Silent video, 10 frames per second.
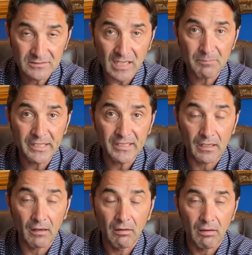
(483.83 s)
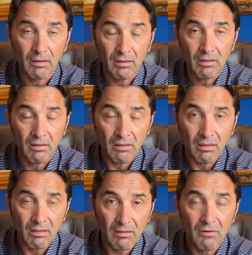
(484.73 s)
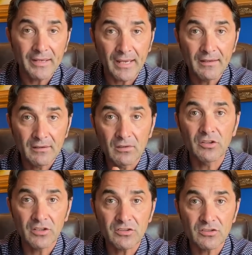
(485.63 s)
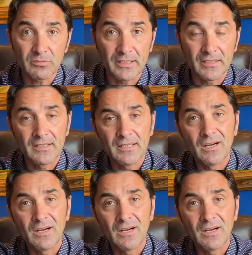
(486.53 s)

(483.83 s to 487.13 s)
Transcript: start blinking. Okay, listen to me.